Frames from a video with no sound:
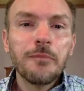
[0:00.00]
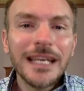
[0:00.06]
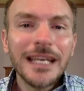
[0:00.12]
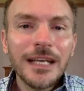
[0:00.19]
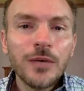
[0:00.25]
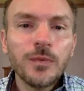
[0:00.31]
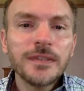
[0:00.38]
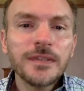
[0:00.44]

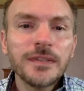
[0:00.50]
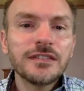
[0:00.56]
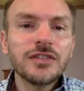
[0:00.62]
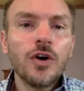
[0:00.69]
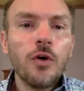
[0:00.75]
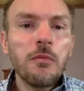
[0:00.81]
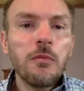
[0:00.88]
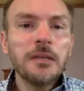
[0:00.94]
it was
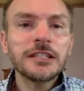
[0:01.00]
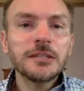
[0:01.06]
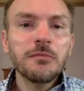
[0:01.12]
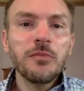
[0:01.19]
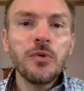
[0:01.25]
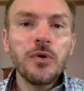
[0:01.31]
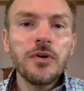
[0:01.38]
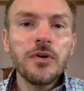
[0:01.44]
so much
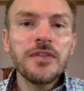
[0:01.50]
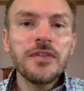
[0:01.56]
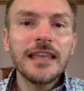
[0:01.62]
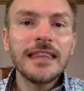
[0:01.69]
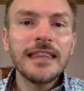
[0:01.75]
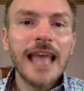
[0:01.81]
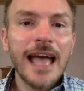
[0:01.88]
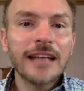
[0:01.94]
more
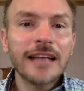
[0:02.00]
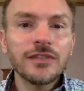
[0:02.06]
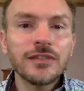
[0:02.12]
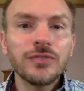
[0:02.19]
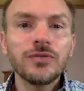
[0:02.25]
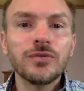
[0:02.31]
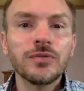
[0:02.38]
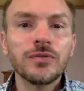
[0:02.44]
than that
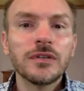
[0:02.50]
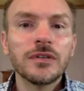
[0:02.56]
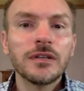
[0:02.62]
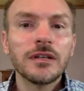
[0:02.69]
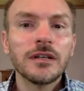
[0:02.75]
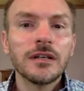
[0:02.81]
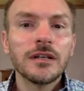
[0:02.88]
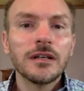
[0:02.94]
too.
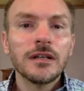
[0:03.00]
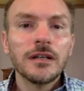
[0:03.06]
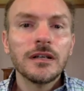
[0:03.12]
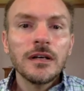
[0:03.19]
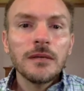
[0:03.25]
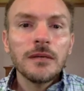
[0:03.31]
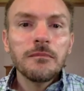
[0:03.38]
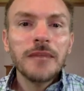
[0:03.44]

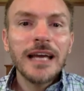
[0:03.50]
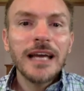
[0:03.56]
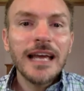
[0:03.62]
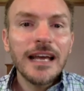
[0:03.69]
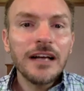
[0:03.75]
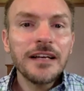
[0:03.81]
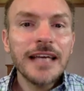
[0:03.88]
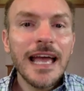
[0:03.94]

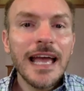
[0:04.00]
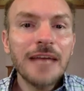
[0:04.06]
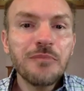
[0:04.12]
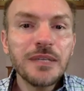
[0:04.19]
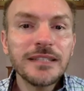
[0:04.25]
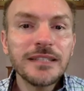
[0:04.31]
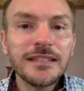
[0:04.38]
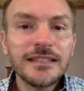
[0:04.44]
Mahalia had
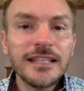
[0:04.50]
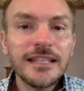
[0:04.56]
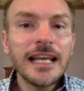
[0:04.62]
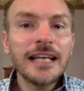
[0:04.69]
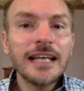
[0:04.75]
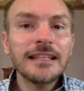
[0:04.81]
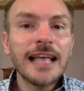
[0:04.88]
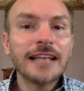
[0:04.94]
been
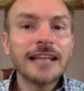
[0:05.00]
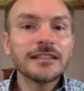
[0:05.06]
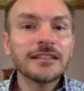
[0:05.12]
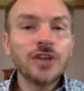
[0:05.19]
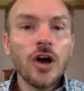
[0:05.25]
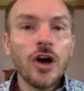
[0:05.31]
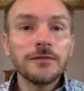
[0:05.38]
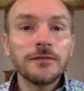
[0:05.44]
singing that
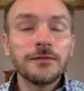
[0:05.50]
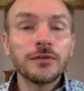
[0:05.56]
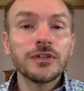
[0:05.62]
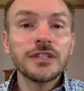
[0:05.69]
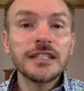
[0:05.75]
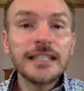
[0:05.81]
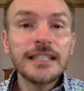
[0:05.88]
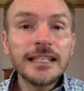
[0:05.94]
song for
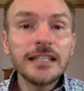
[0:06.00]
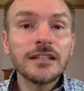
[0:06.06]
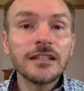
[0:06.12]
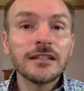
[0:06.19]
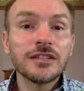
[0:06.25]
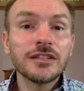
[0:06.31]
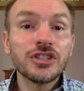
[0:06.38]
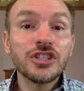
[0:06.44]

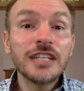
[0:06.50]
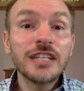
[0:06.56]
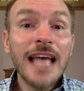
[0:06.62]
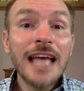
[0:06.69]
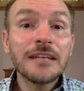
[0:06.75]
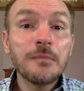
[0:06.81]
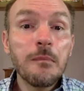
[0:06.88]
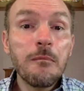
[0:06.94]
years. She
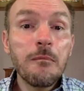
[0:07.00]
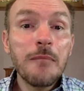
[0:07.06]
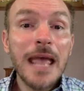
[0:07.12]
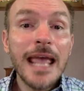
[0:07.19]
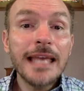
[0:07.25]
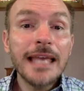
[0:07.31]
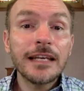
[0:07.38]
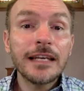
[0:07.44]
had
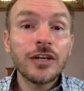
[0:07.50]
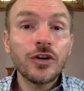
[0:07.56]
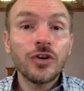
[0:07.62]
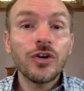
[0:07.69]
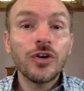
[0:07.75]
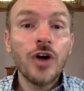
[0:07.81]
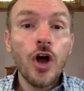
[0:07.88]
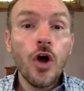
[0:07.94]
made it
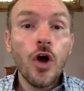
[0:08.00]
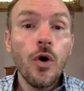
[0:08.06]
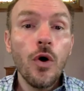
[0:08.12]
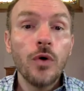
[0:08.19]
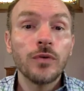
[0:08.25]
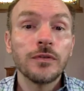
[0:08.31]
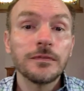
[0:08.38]
her own.